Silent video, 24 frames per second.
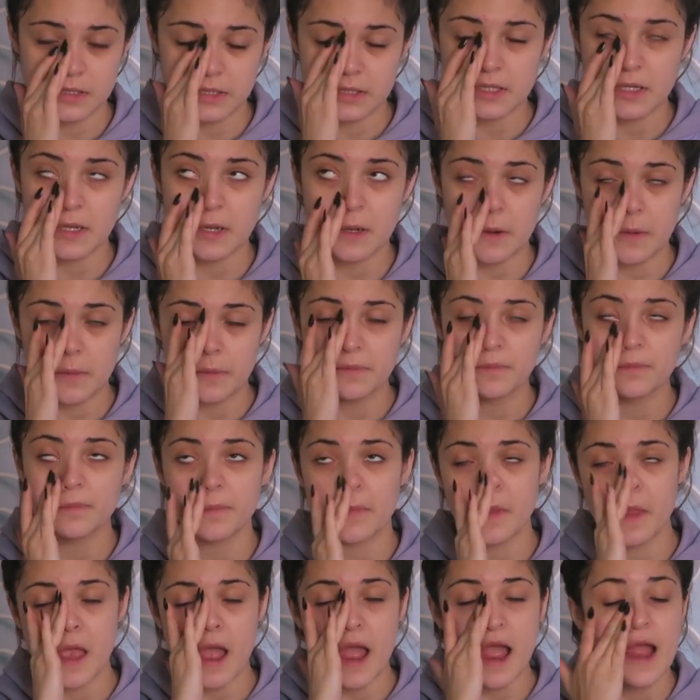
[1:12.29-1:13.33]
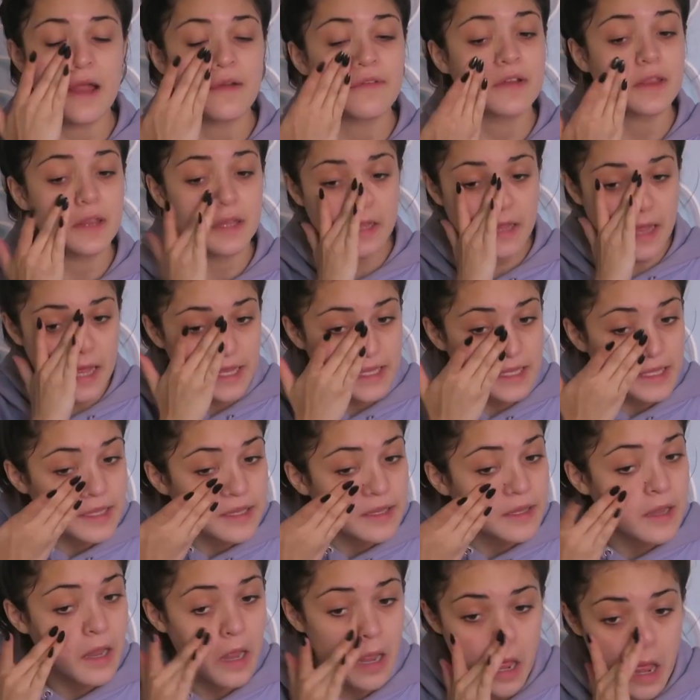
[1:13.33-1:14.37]
So I really like
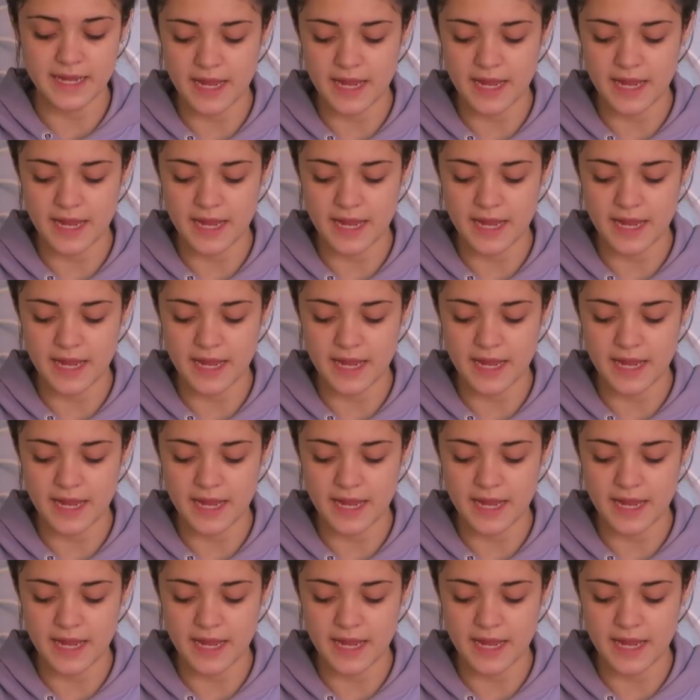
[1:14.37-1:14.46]
it.